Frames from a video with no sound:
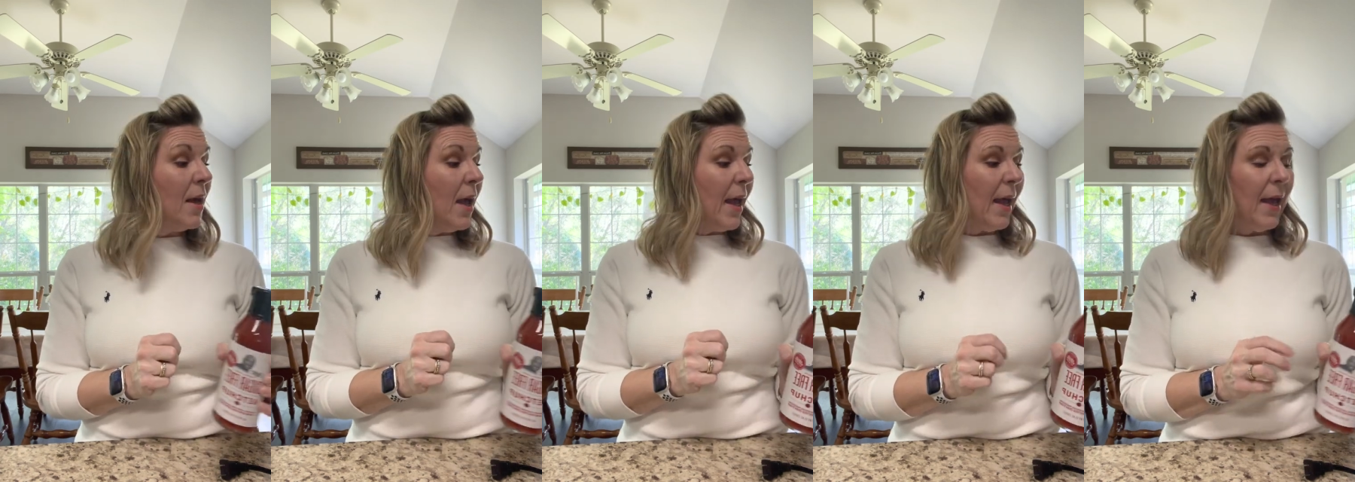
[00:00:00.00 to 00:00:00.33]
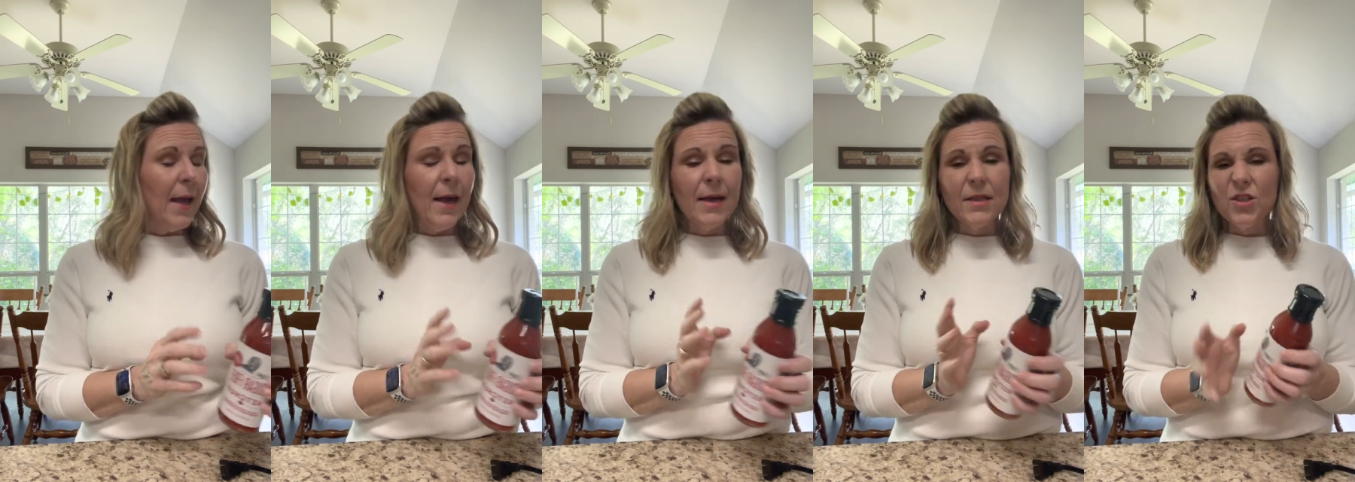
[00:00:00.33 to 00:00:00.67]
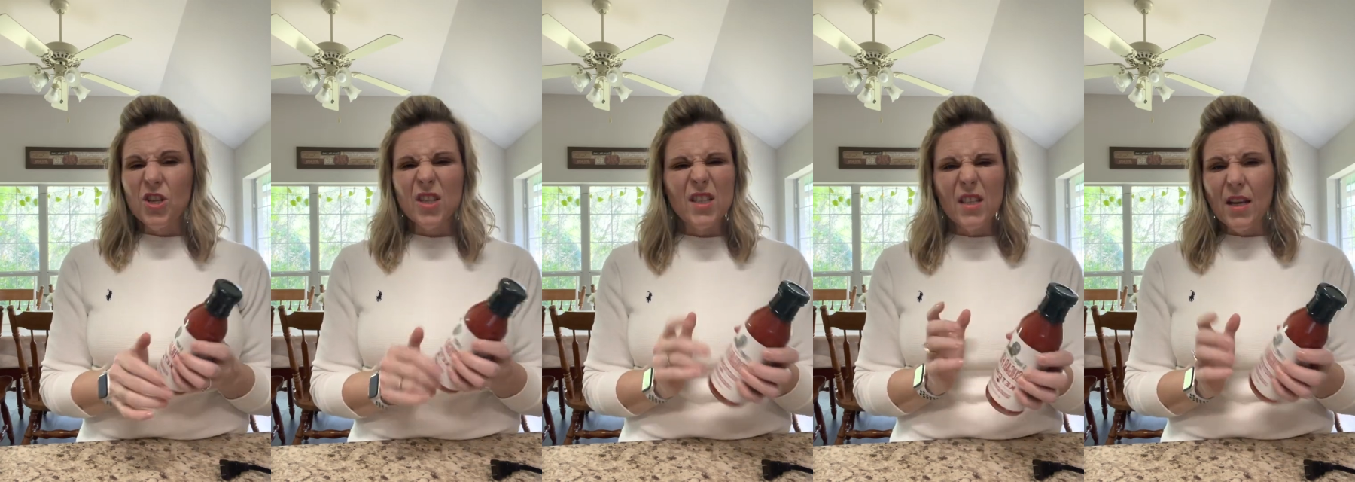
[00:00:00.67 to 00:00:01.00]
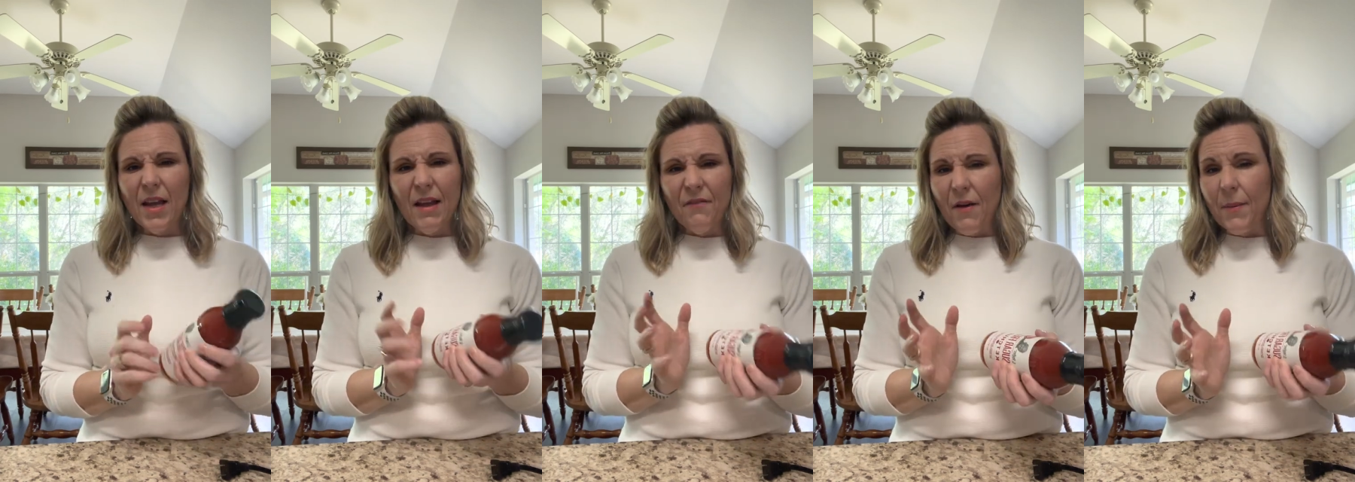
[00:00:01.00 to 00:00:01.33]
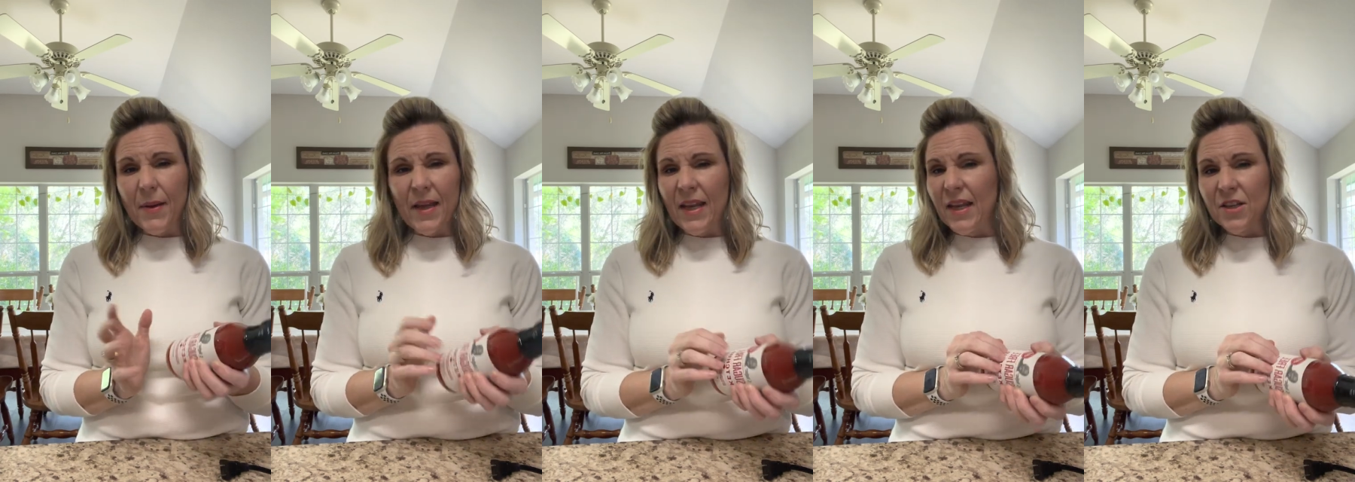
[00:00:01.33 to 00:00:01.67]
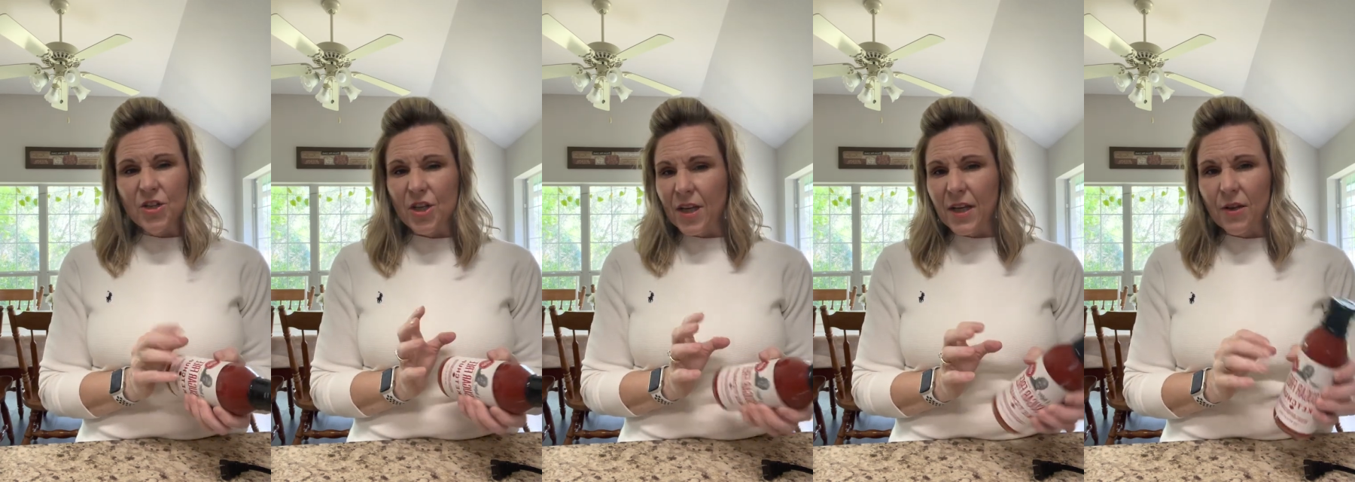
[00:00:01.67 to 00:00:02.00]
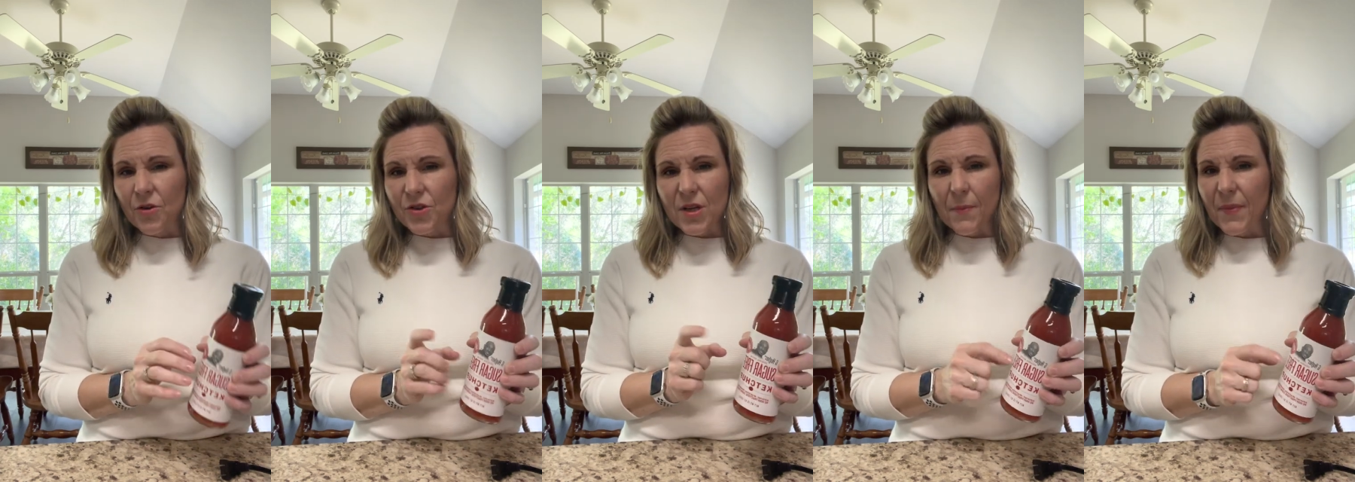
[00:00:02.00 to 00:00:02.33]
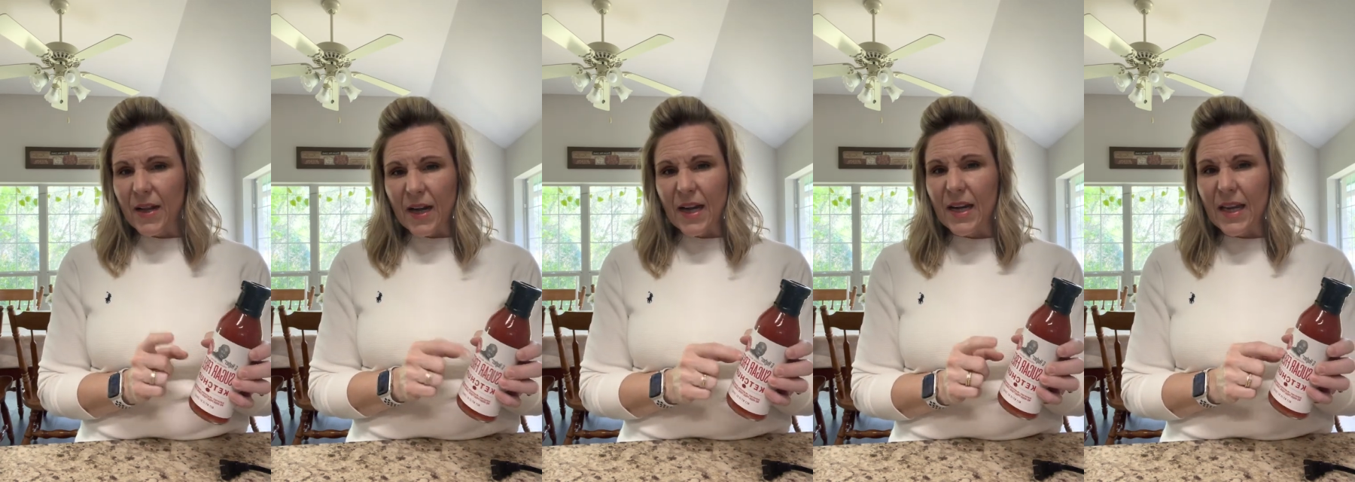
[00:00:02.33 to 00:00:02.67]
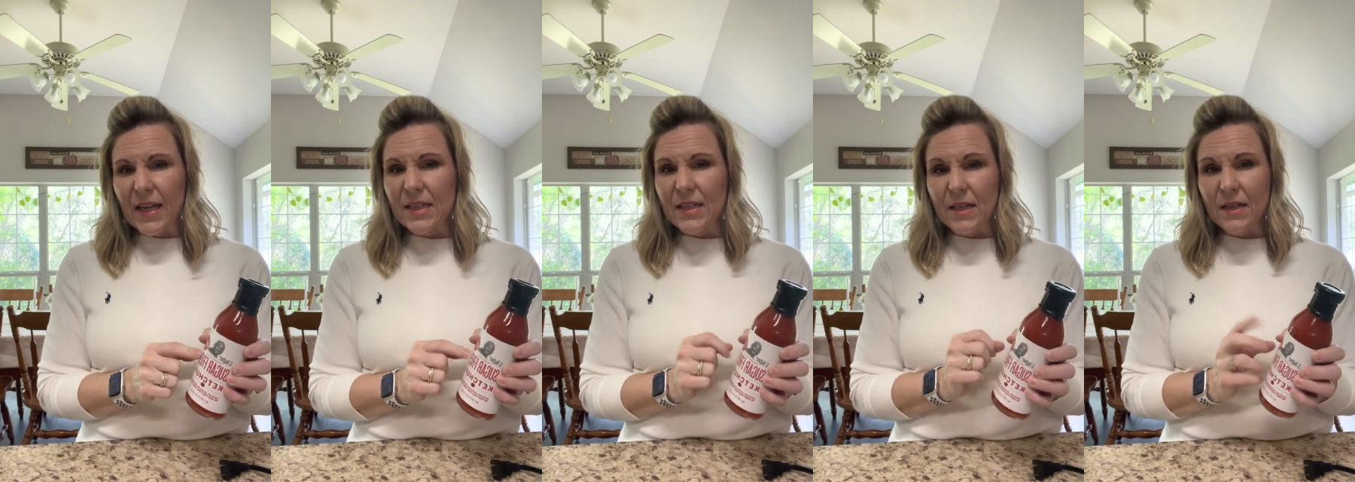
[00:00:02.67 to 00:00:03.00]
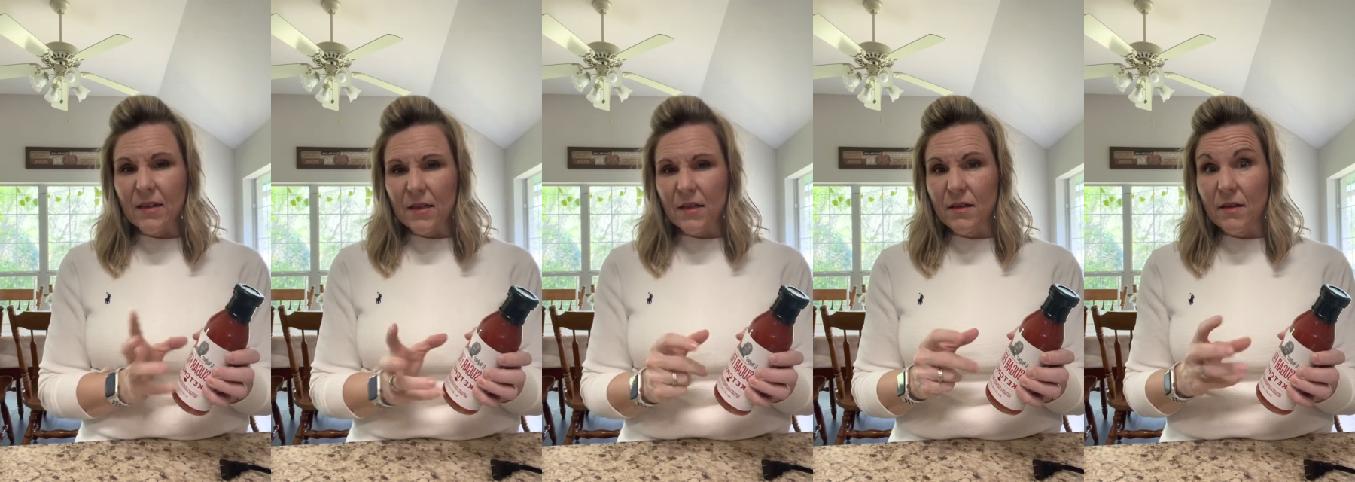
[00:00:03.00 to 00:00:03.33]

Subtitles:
And just if I'm eating chicken or something and need to